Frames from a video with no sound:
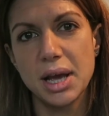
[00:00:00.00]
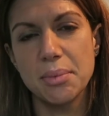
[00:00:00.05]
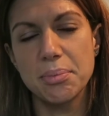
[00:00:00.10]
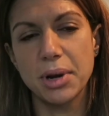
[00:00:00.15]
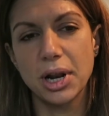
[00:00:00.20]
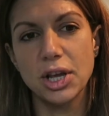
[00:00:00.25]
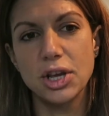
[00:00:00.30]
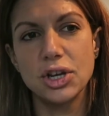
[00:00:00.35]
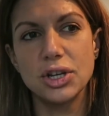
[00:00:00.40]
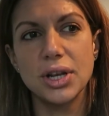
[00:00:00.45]

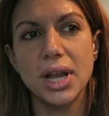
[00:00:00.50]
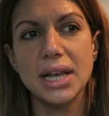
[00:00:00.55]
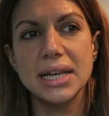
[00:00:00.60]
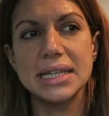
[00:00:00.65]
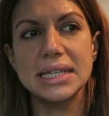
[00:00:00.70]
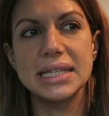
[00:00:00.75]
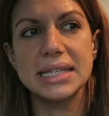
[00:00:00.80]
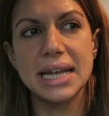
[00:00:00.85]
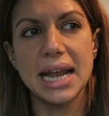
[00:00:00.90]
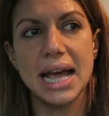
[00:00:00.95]
But I couldn't
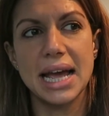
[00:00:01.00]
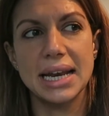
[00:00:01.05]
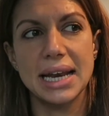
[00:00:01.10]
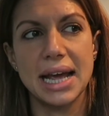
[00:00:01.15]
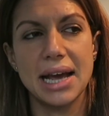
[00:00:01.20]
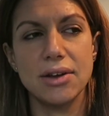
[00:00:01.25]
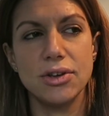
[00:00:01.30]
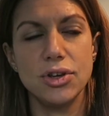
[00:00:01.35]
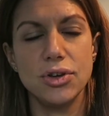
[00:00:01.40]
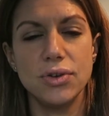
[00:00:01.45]
understand
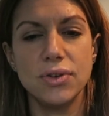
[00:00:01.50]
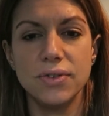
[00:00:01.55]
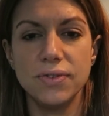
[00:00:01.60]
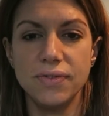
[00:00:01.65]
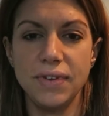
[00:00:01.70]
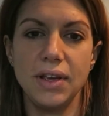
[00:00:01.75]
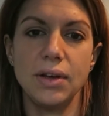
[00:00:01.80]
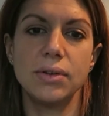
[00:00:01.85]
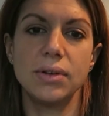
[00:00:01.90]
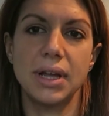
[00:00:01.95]
how you could
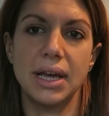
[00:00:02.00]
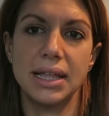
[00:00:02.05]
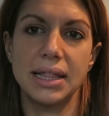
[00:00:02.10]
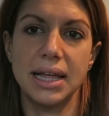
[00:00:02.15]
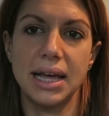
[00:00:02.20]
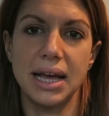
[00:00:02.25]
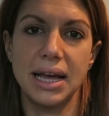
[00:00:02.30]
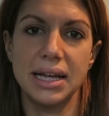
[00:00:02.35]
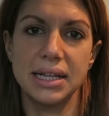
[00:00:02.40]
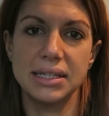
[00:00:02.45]
feel like
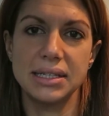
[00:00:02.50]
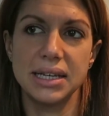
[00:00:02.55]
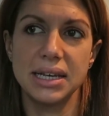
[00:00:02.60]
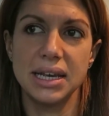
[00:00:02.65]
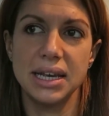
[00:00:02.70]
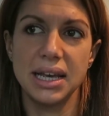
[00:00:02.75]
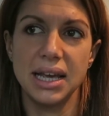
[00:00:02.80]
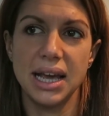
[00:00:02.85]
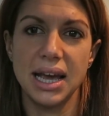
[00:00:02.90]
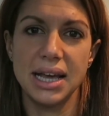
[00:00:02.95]
that
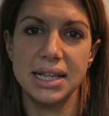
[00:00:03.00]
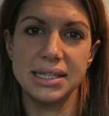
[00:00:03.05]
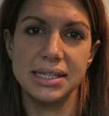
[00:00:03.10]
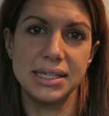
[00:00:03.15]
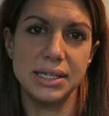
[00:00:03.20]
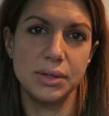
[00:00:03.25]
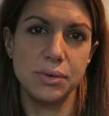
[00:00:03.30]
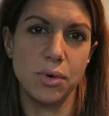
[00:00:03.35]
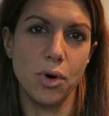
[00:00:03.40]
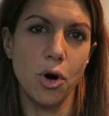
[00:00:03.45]
and
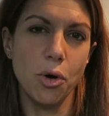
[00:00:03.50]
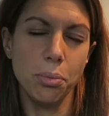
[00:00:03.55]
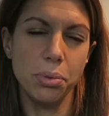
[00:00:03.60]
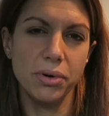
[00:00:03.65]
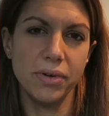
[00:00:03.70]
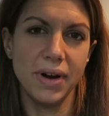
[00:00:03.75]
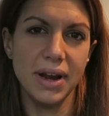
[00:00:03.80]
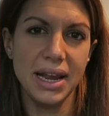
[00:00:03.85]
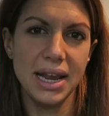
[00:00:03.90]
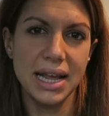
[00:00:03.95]
still
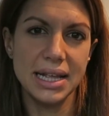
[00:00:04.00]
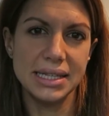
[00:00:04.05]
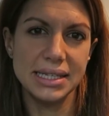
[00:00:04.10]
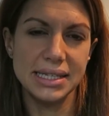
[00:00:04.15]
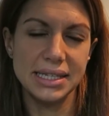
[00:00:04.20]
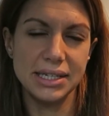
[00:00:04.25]
operate and